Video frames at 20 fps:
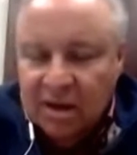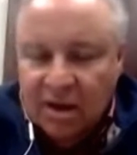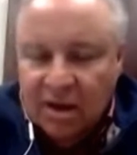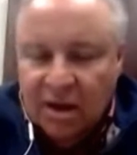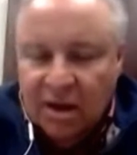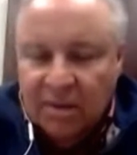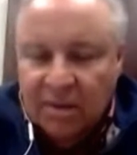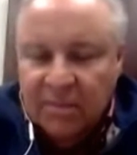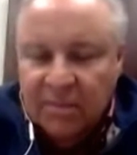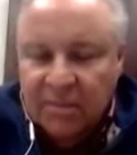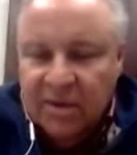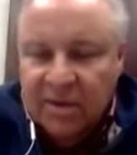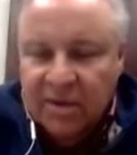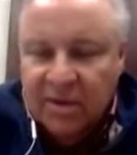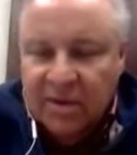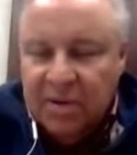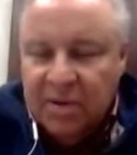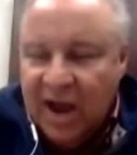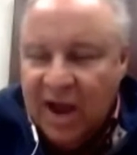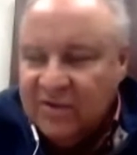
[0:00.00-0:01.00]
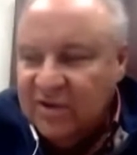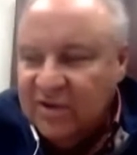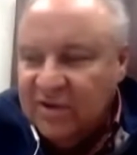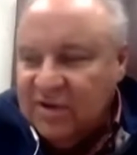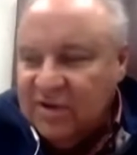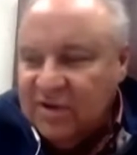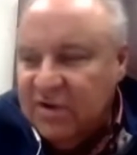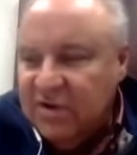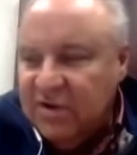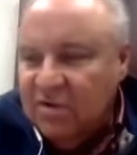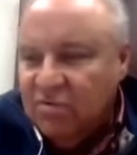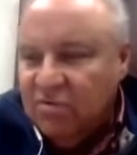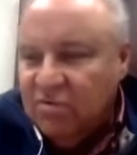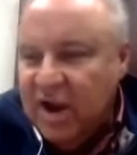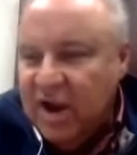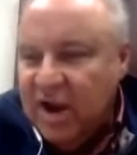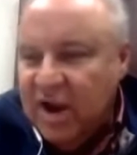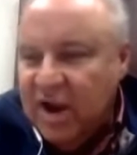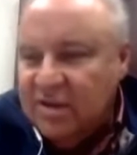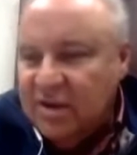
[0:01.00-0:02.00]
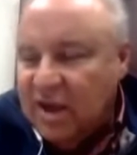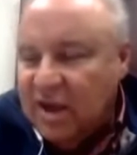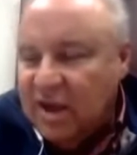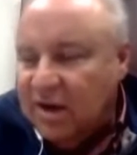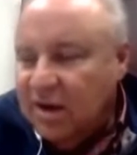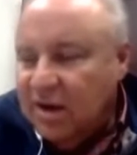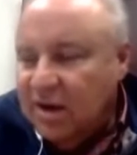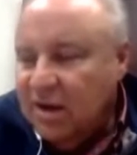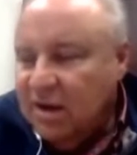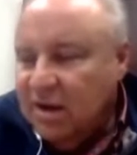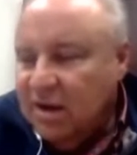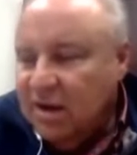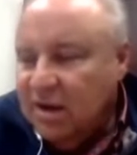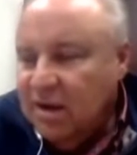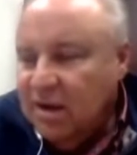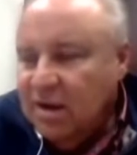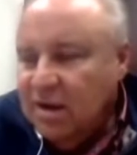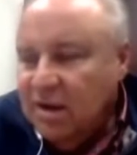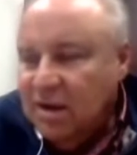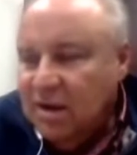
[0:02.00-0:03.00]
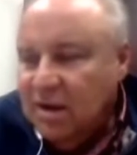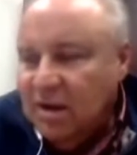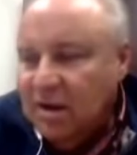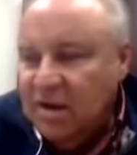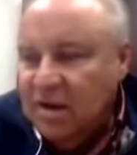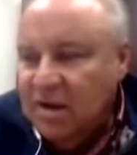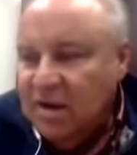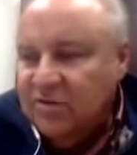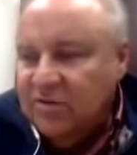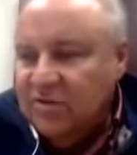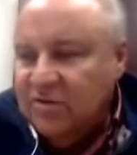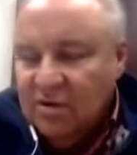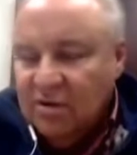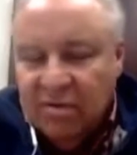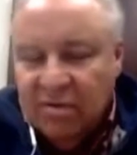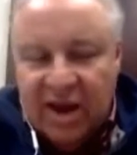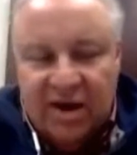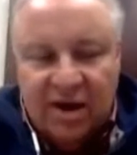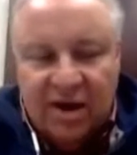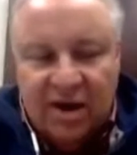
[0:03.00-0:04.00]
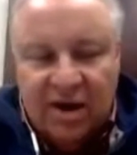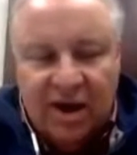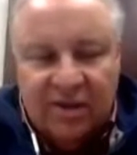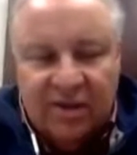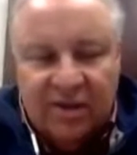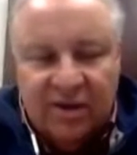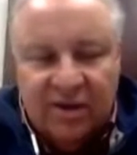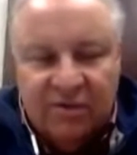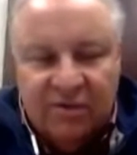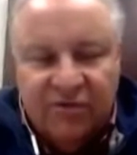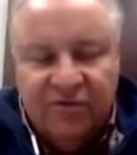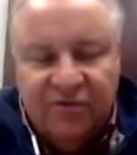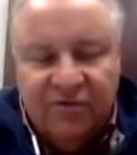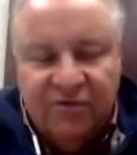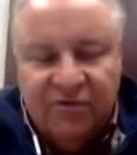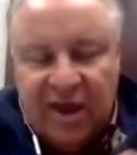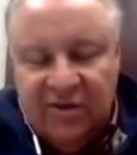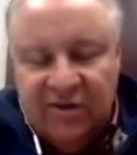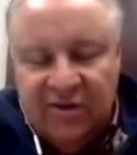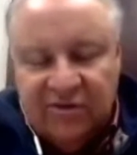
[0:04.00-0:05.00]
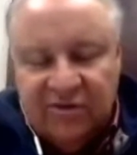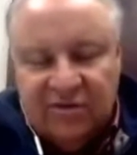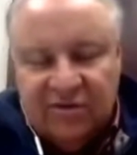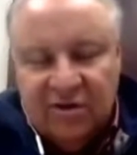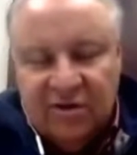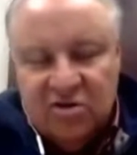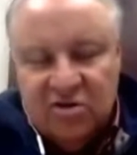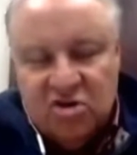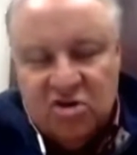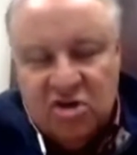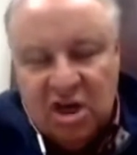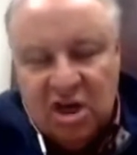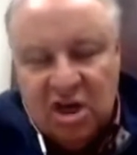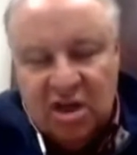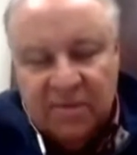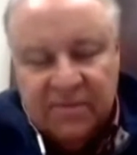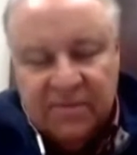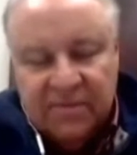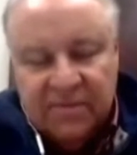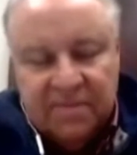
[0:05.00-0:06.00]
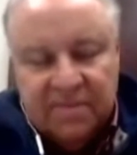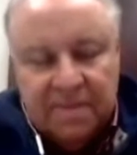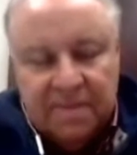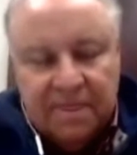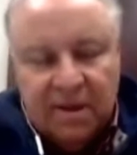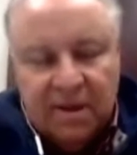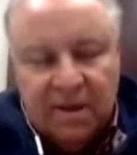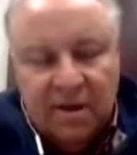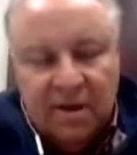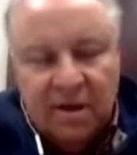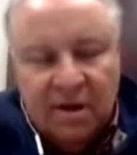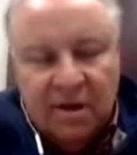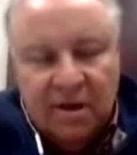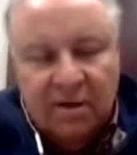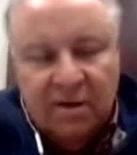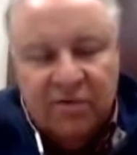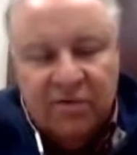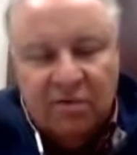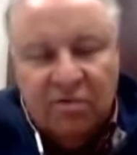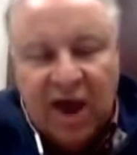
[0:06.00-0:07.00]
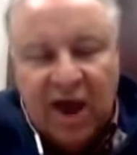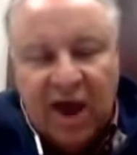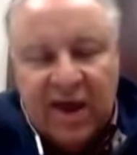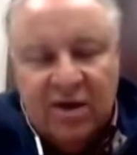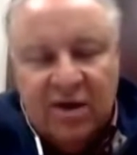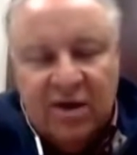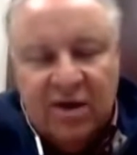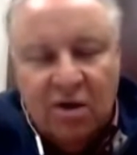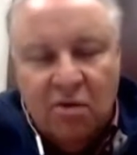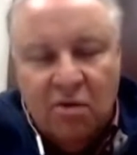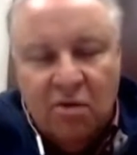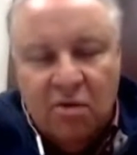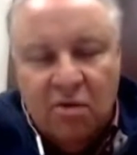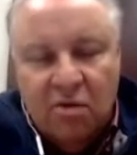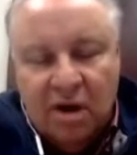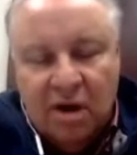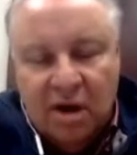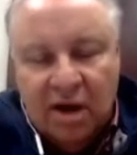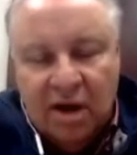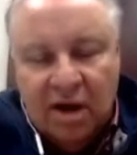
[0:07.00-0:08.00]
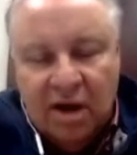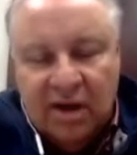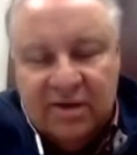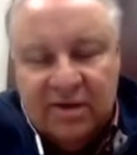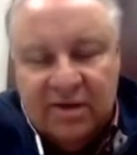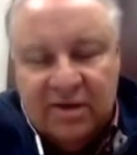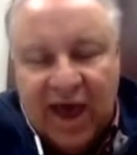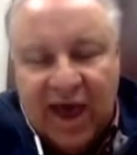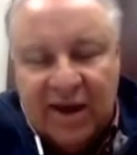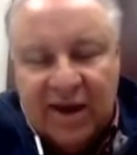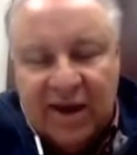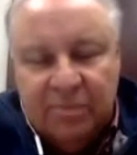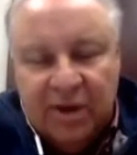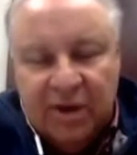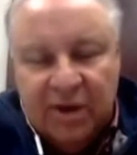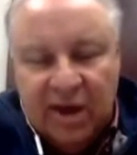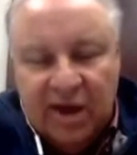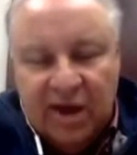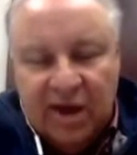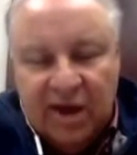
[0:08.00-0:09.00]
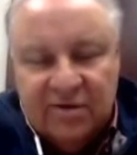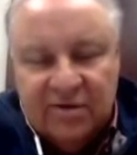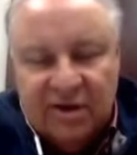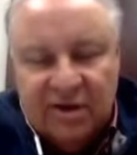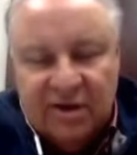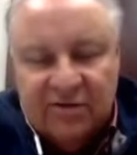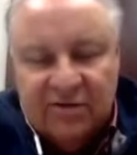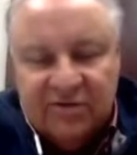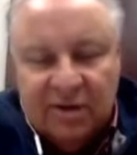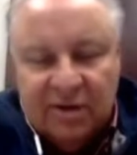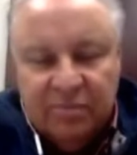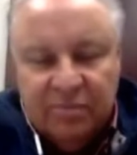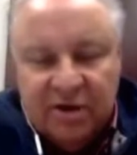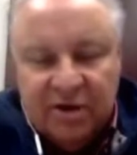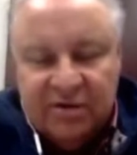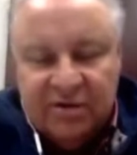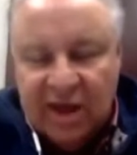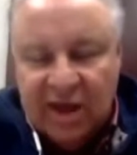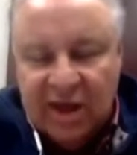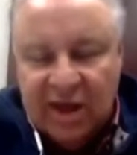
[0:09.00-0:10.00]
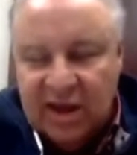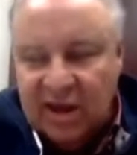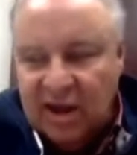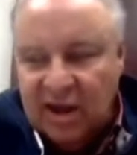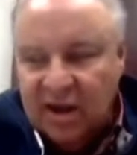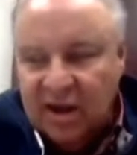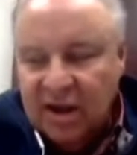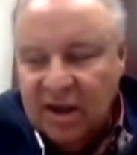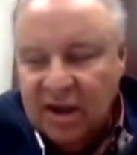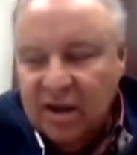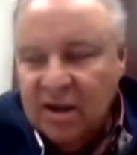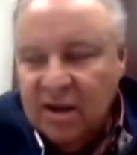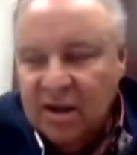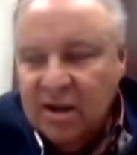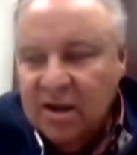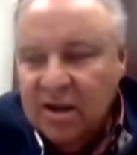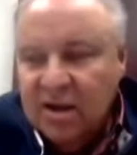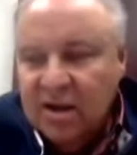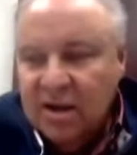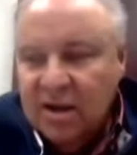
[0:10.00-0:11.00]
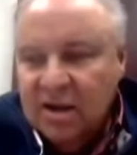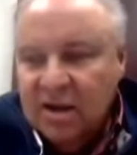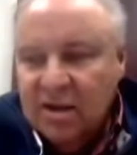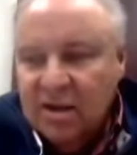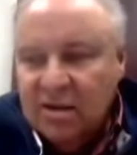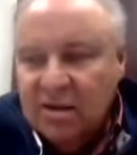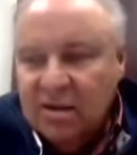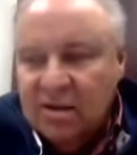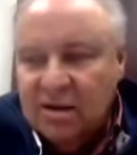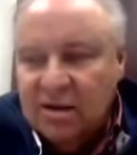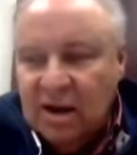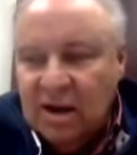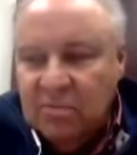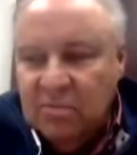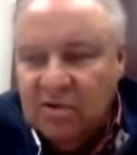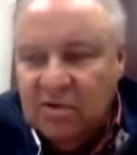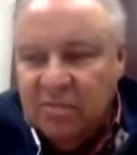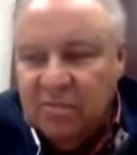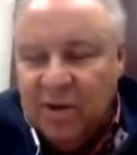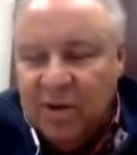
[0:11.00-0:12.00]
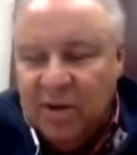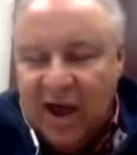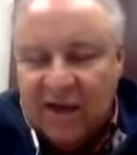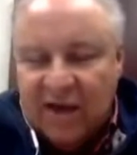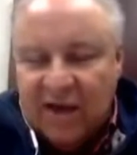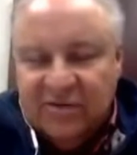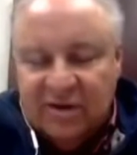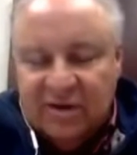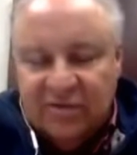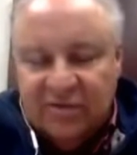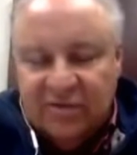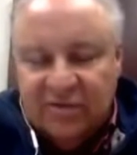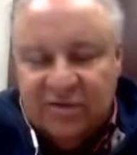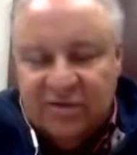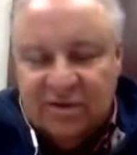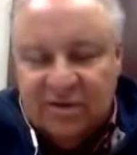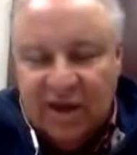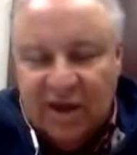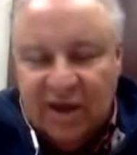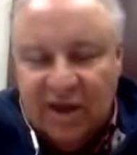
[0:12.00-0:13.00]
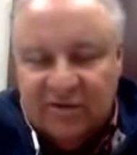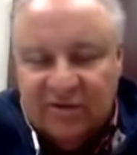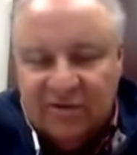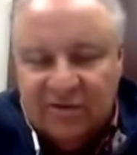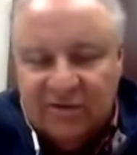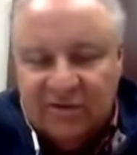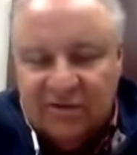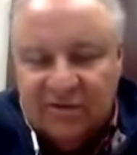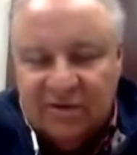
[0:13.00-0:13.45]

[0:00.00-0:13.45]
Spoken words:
The positivity rate that is iterated on the face sheet of the Rido data page is simply taking the number of positive tests